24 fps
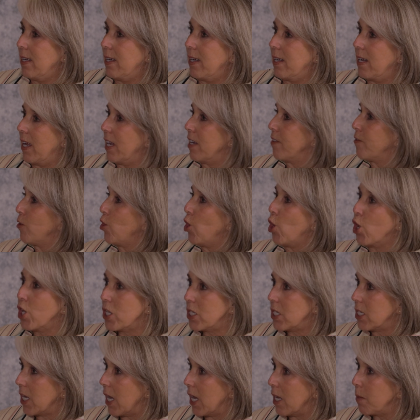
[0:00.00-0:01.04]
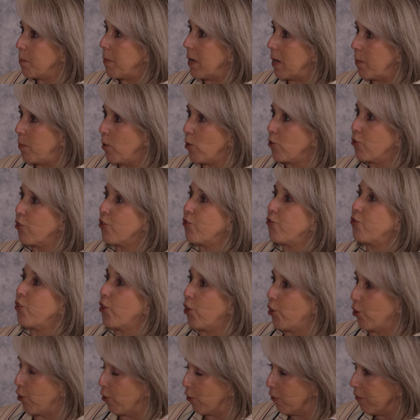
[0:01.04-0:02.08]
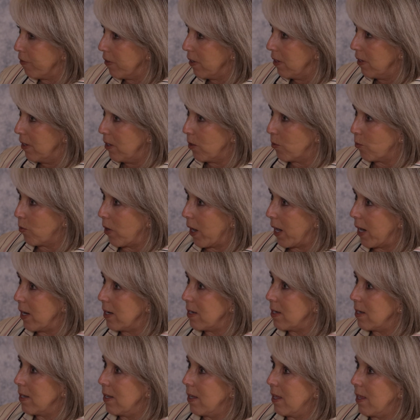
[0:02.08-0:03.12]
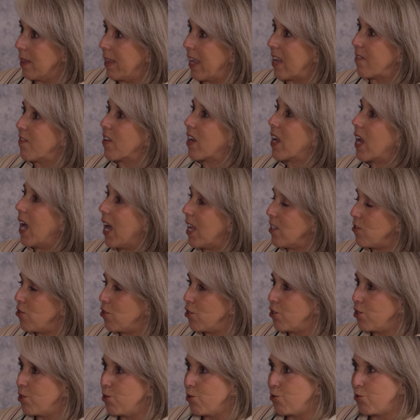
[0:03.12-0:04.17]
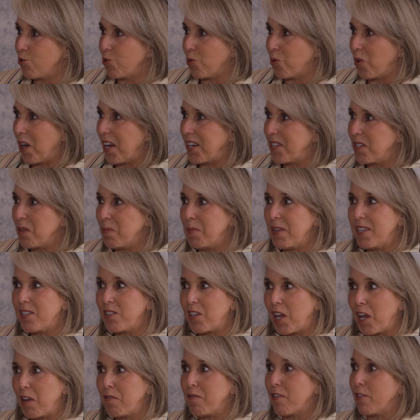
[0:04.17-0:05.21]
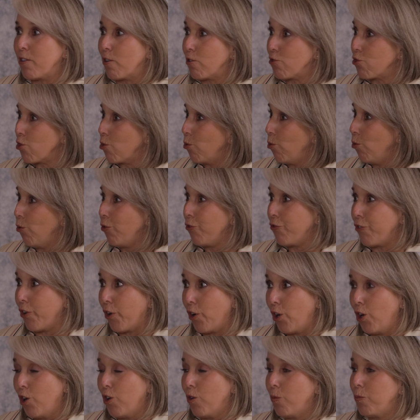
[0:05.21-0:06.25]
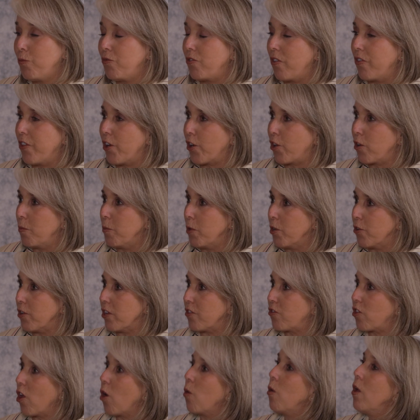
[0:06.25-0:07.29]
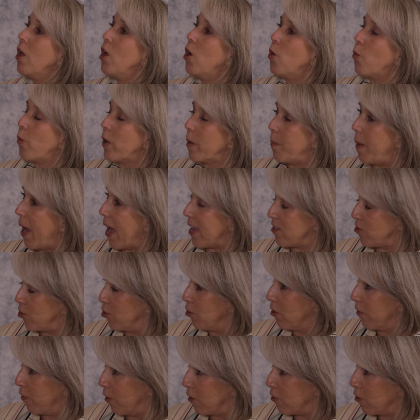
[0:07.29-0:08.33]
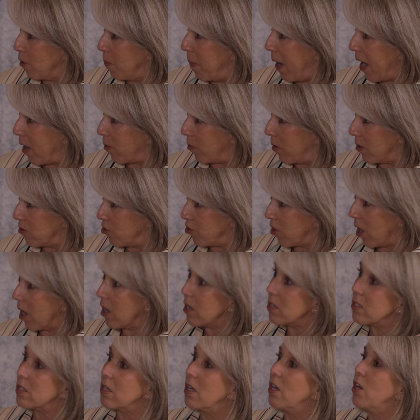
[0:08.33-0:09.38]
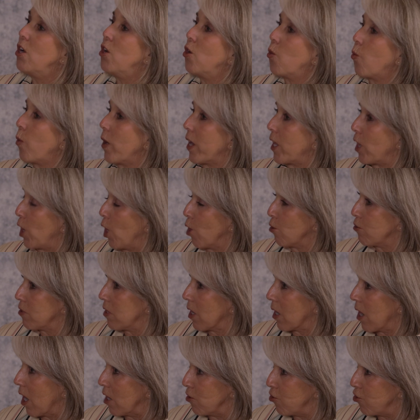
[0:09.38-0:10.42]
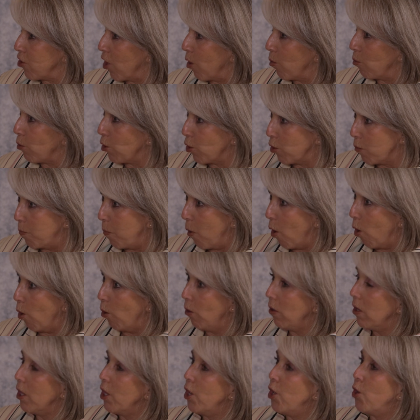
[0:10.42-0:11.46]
And I have long said people deserve, right? They have a constitutional right to be safe in their schools, their homes, and their communities. So we passed universal background checks. We closed the gun show loophole.